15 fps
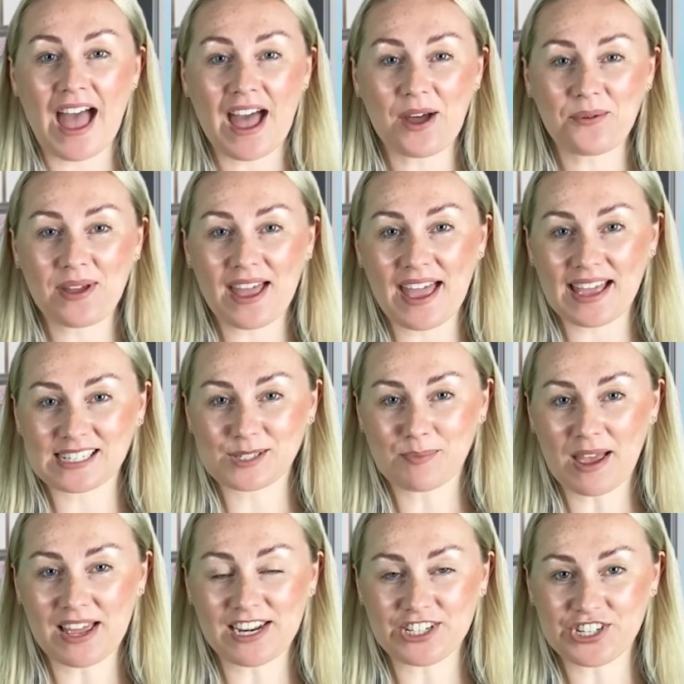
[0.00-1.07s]
our
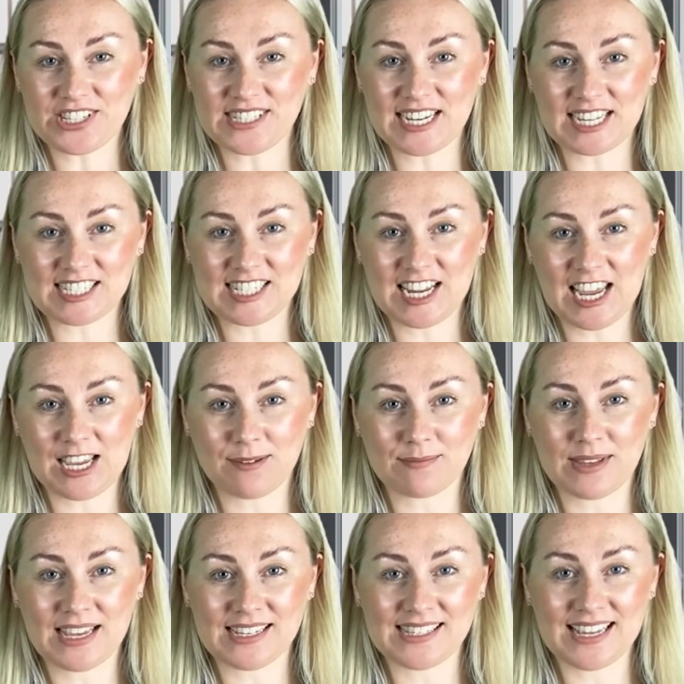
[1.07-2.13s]
expert logistics
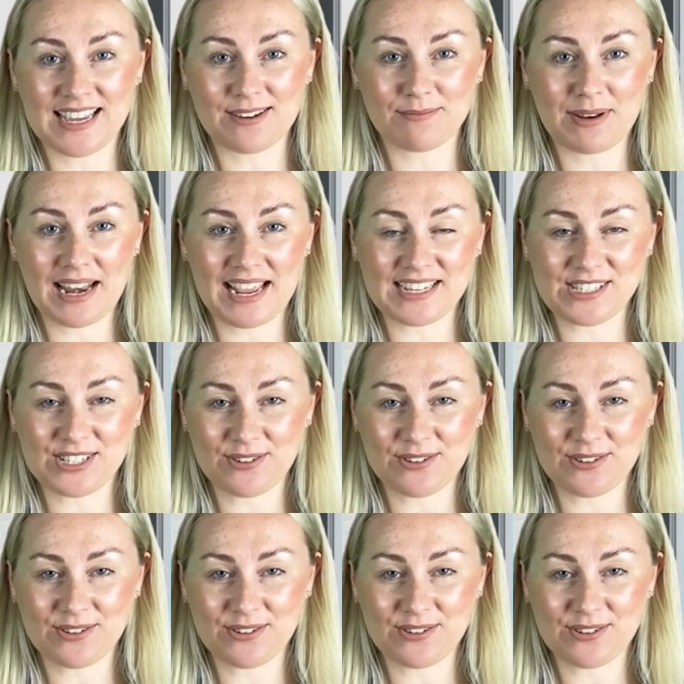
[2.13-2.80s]
team is in place